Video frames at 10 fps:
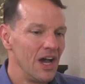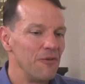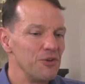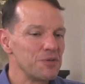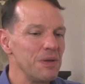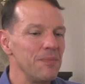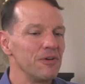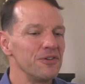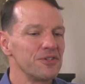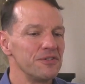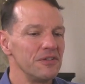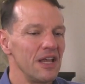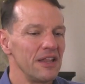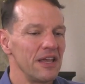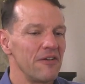I wish people understood
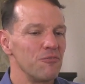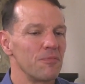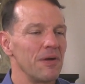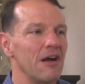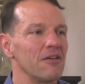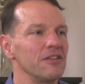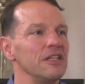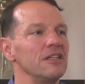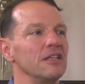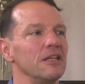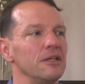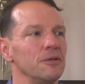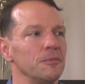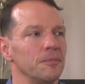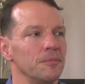how they have more power than they think they
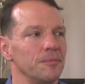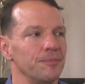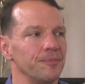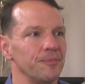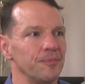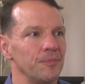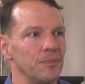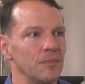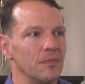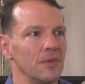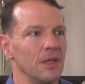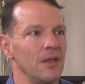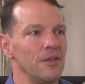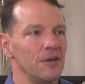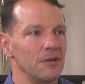do.